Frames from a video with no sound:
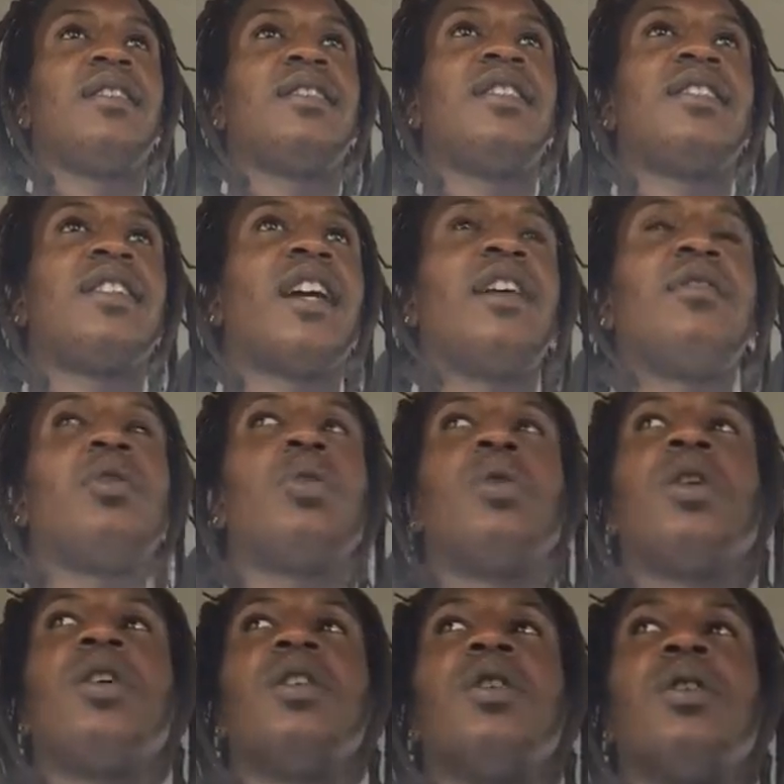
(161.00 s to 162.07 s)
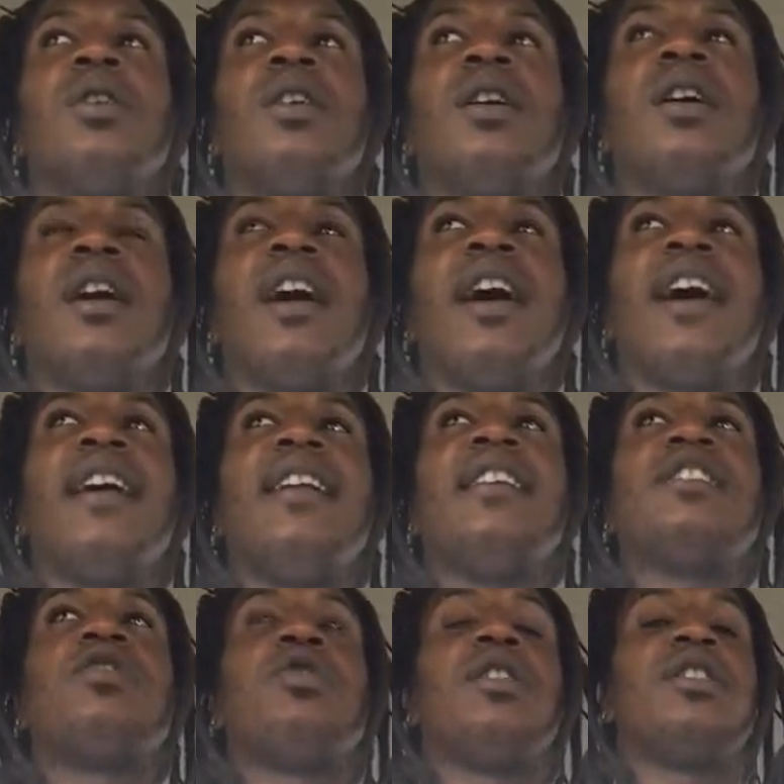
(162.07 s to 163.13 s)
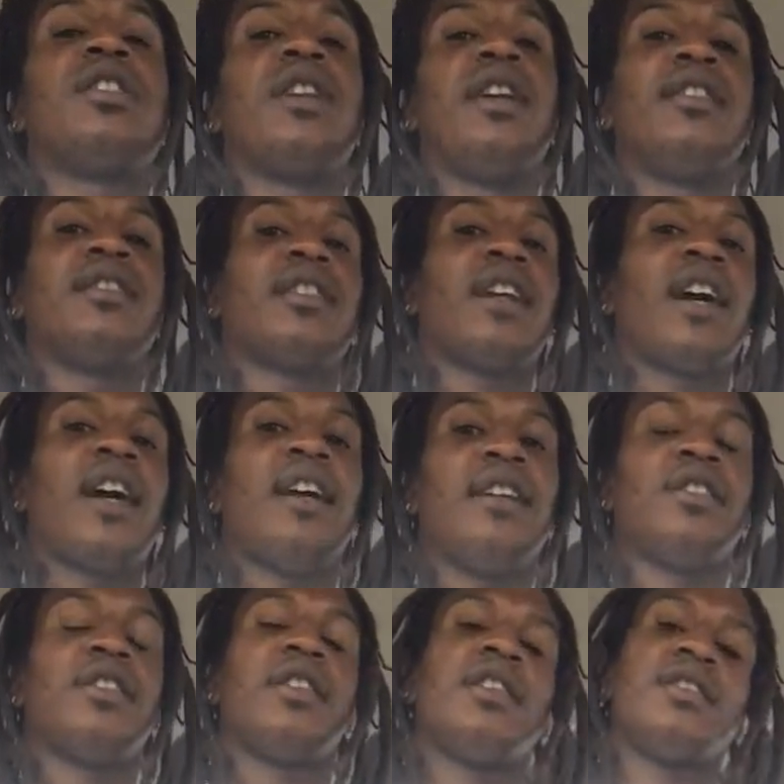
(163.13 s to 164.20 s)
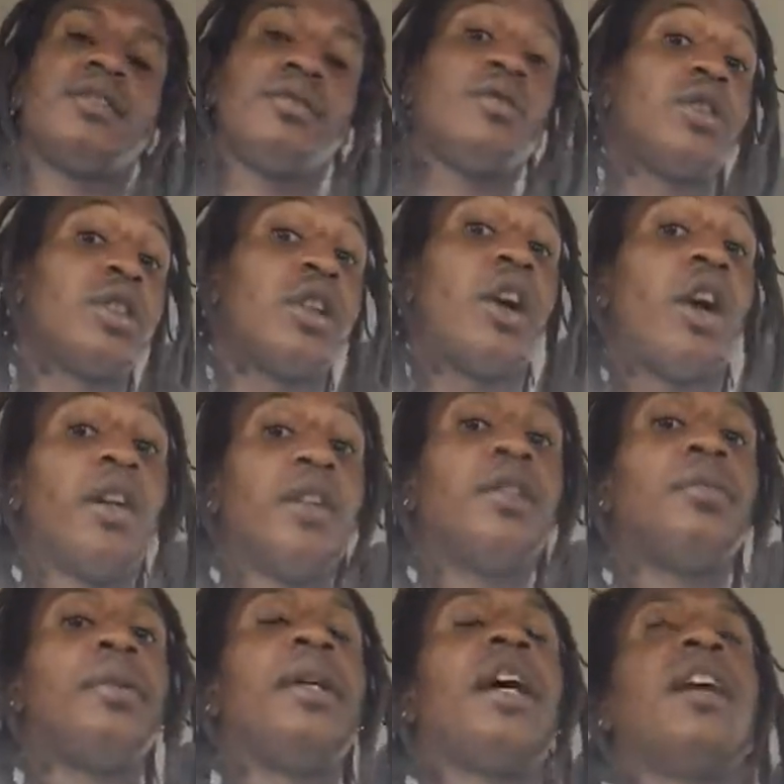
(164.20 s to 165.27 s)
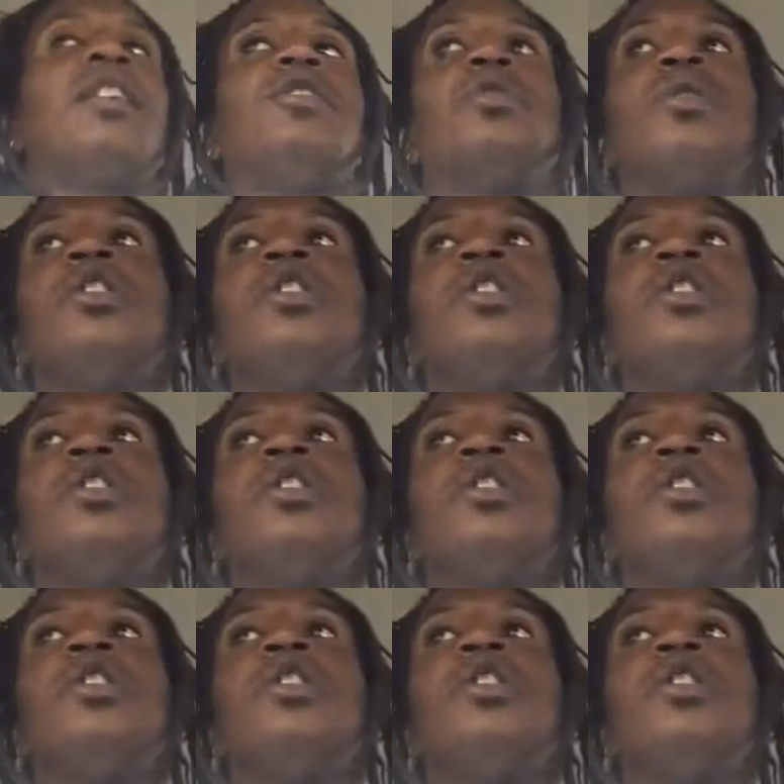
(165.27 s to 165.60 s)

to save the world. And it's, it's, it's, it's retarded, to be honest